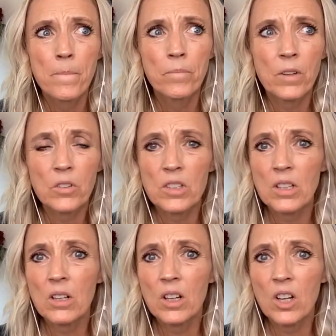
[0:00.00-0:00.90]
there's
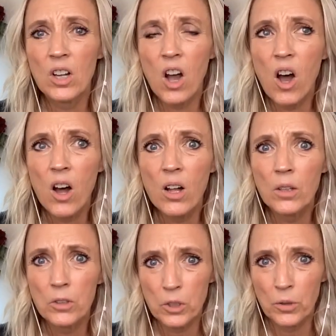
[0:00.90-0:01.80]
still a call
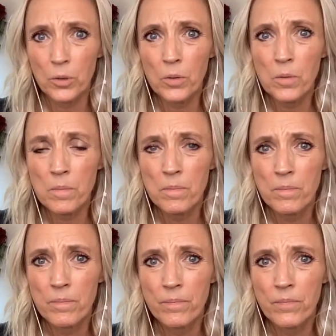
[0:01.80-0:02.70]
to,
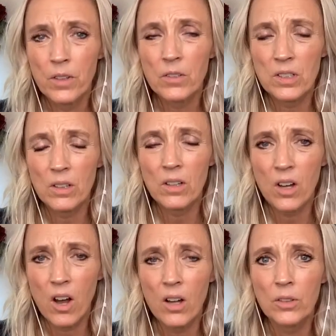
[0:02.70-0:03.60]
there's still a
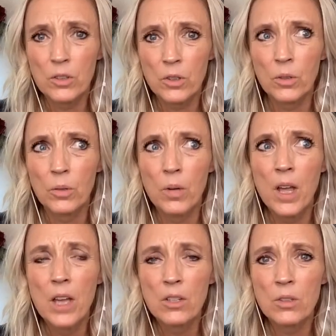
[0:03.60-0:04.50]
call to
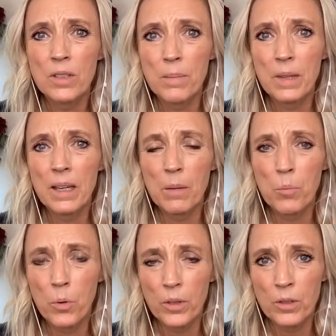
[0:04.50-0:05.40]
do something
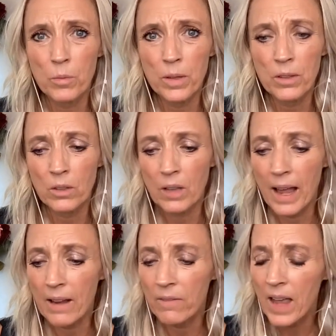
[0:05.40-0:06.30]
important with your
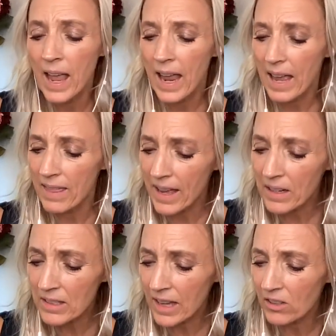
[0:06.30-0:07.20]
life. And that
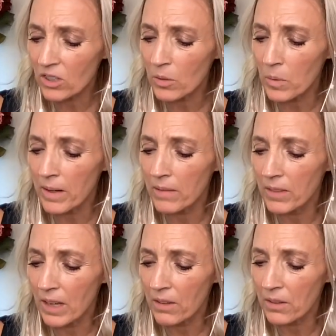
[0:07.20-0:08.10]
is actually one of
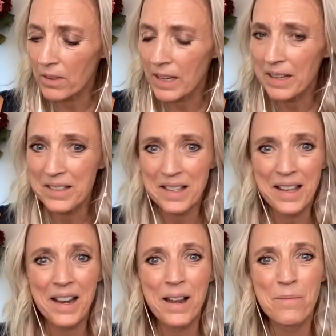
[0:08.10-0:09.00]
the other things that
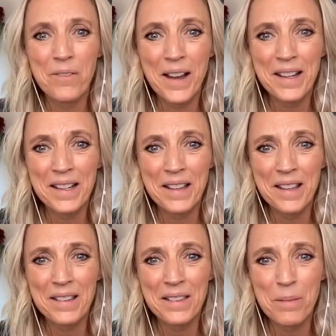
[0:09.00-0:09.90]
I'm finding
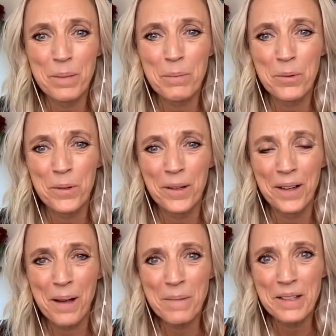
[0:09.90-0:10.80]
that the people who are
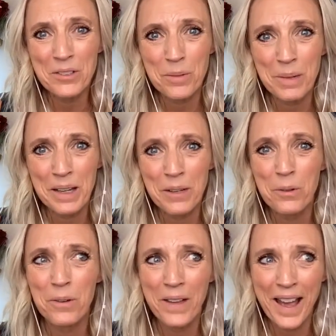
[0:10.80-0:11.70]
coming to me who
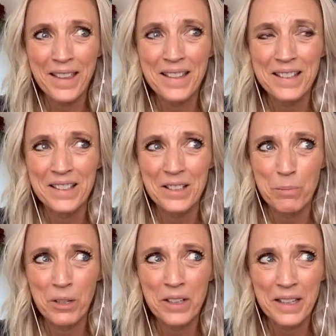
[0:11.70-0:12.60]
have had these
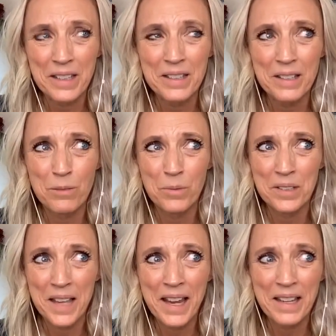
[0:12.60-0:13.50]
experiences will
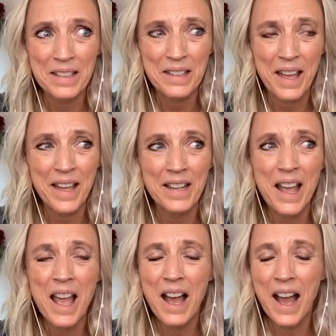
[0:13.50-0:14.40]
say is that
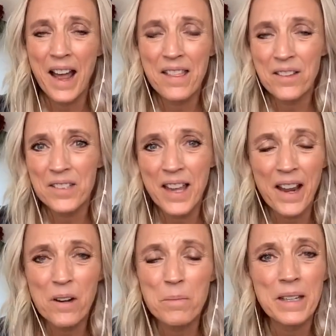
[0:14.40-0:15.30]
I, they'll say, I
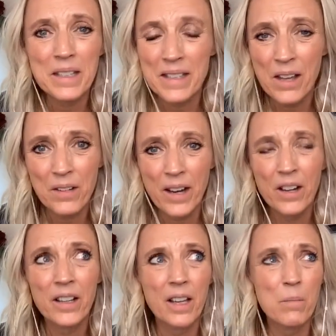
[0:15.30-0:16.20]
don't mean to sound
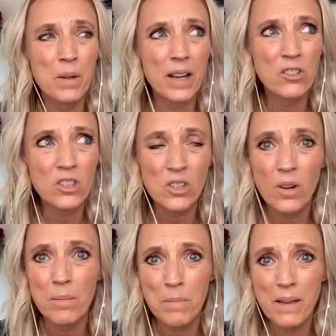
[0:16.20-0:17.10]
arrogant, but I just know
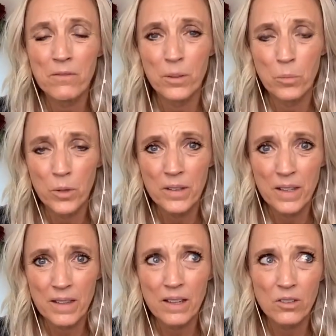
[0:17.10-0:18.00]
I'm meant for more
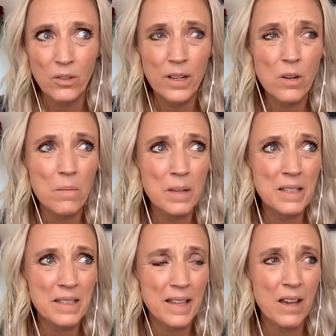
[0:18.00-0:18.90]
than this. Or I don't mean to
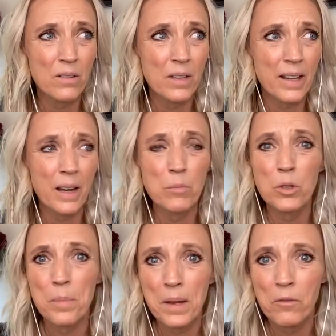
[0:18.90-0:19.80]
sound like I'm too
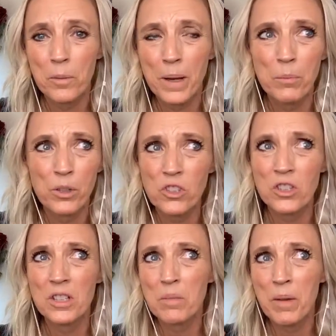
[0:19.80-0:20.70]
big for my
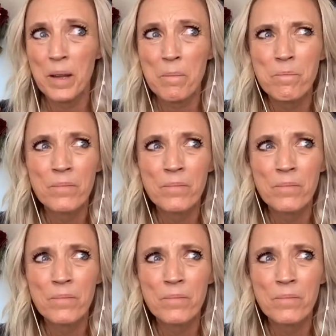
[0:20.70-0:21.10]
britches, but